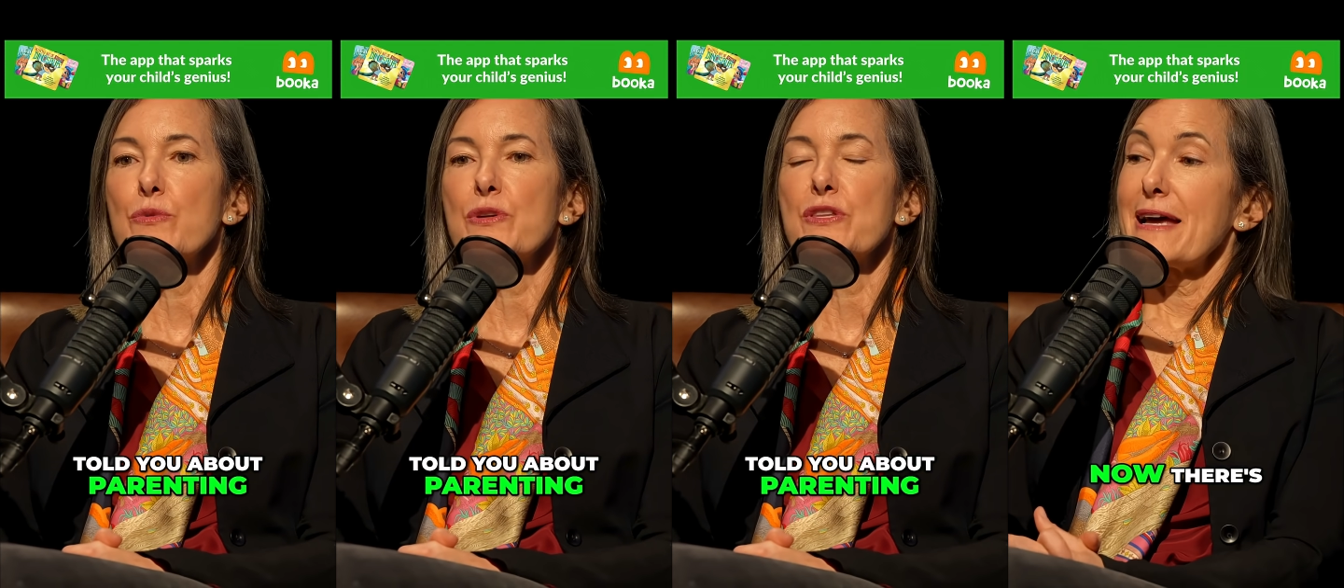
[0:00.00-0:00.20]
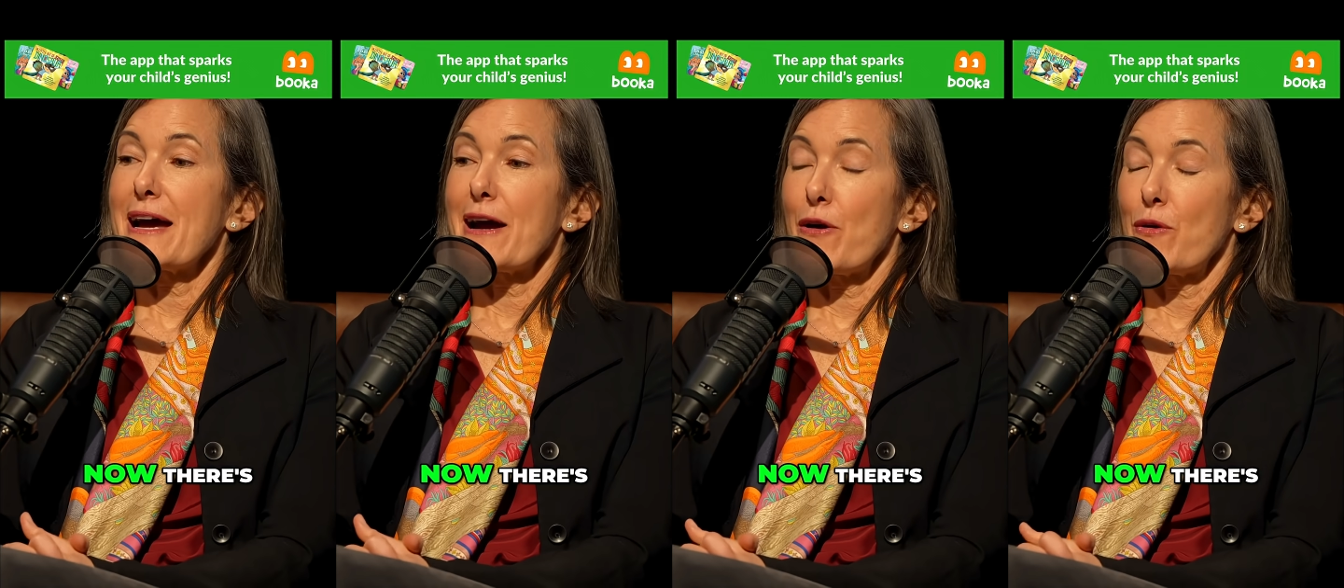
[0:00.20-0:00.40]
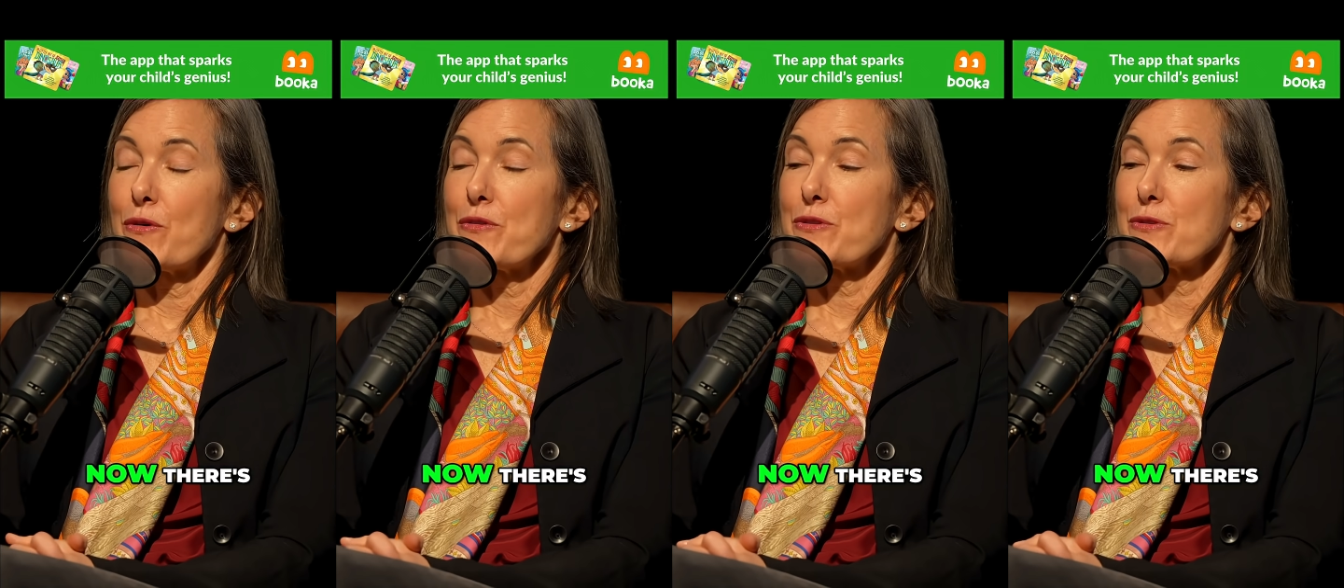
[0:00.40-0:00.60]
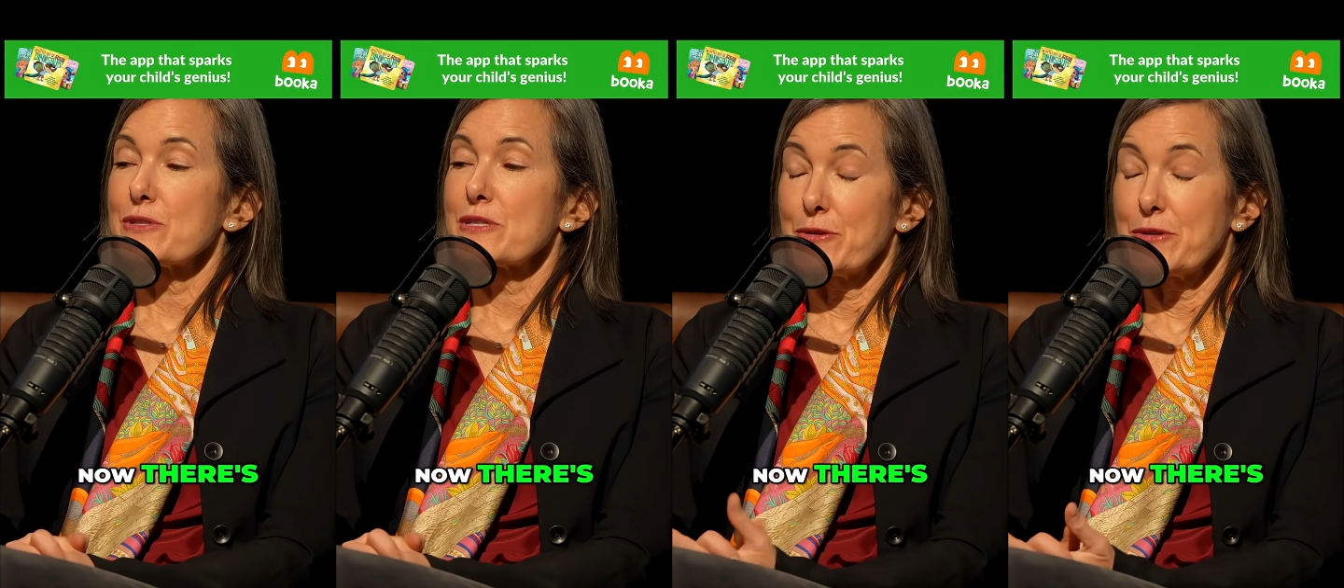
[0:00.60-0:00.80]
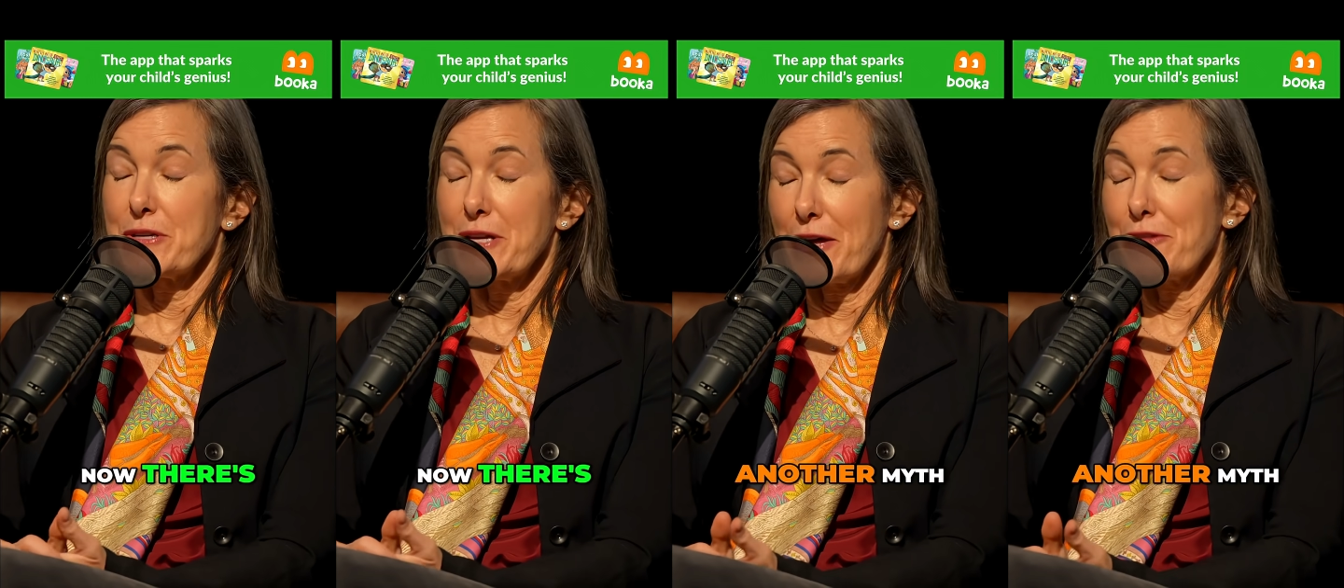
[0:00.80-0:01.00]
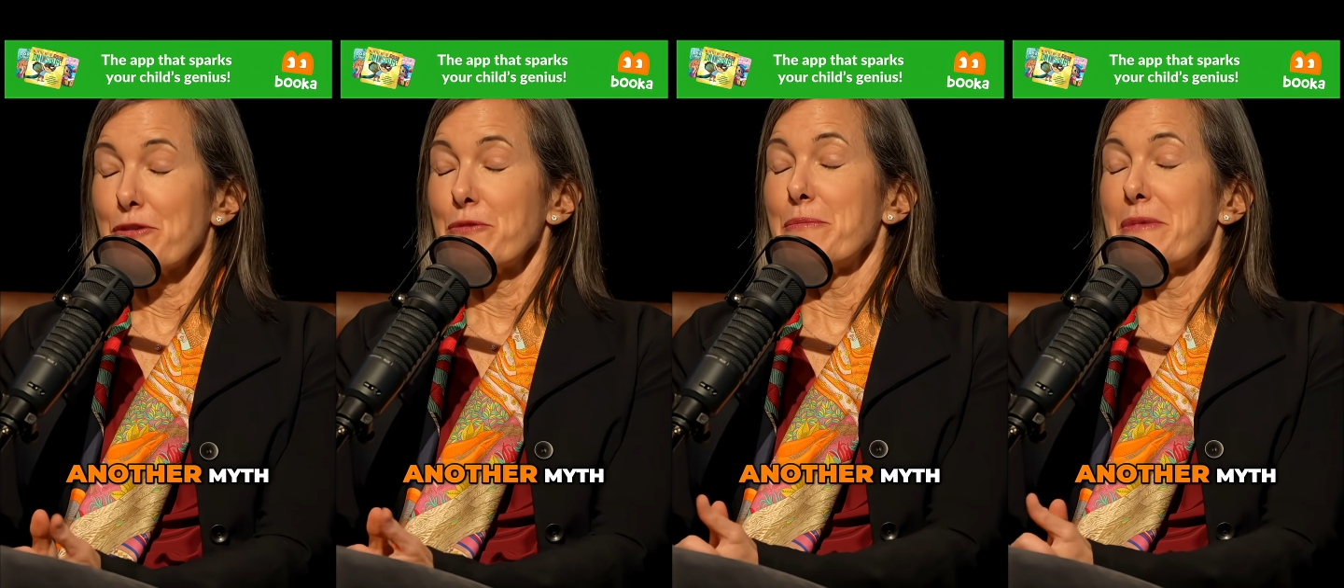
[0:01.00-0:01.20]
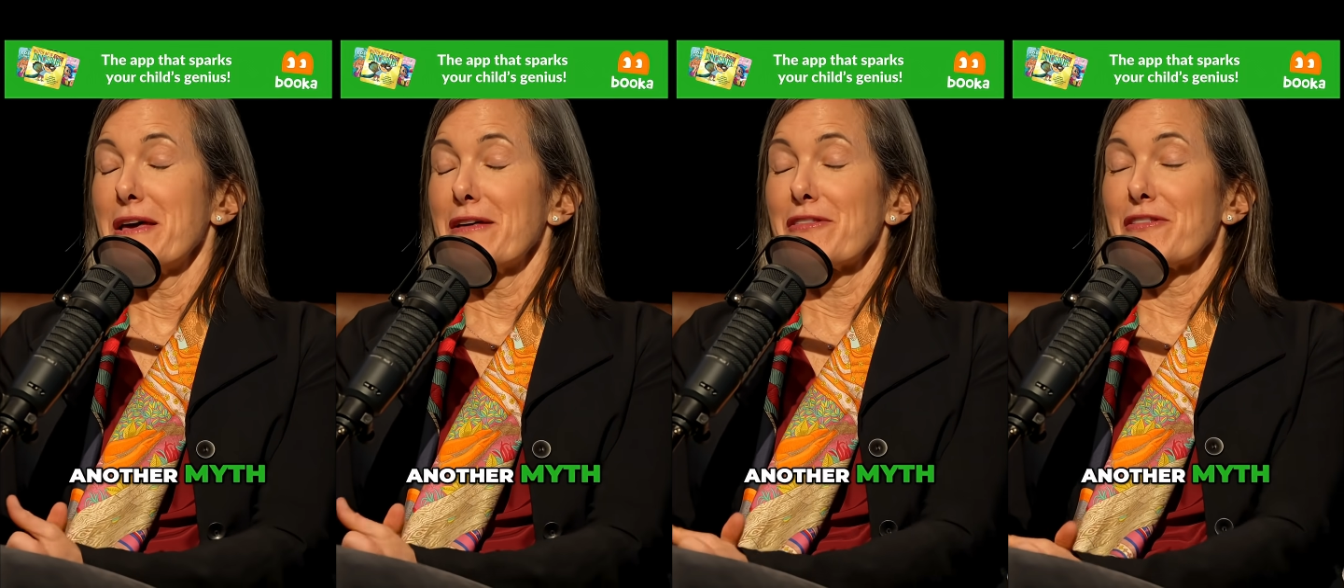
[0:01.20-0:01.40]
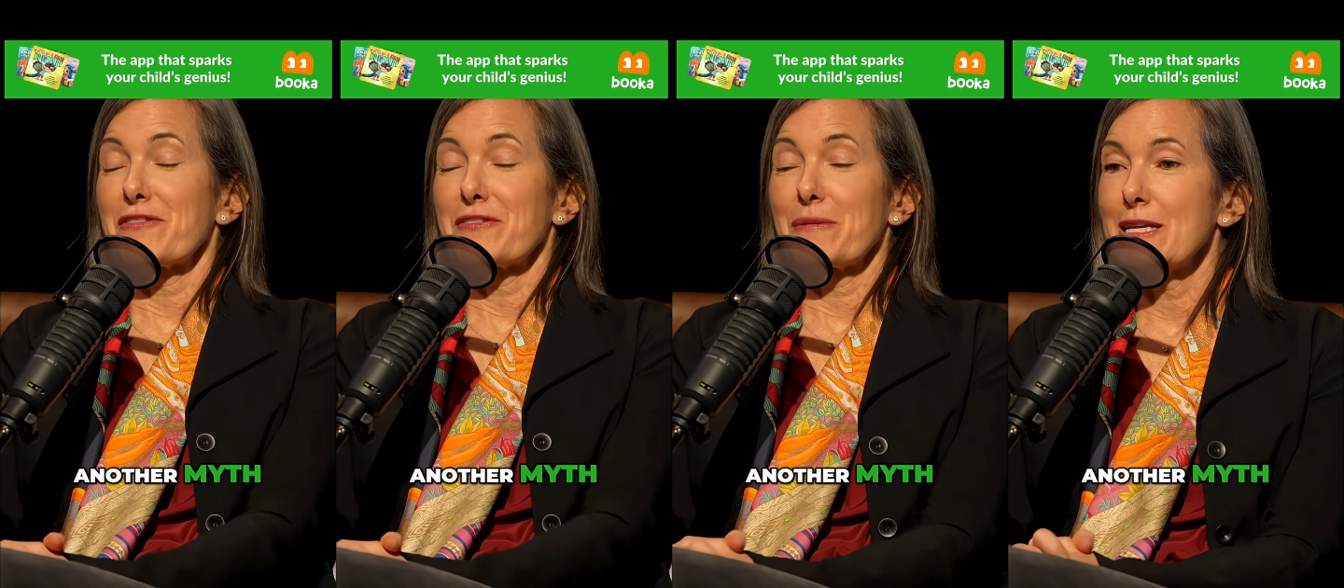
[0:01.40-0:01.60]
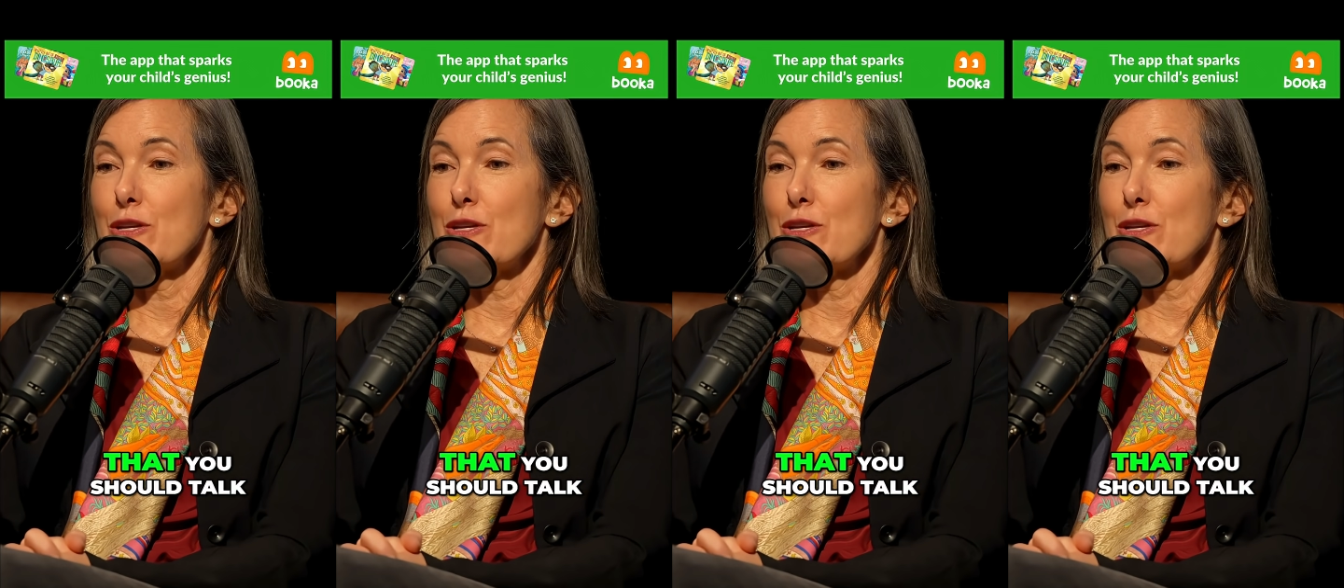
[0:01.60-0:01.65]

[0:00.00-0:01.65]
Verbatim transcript: Now, there's another myth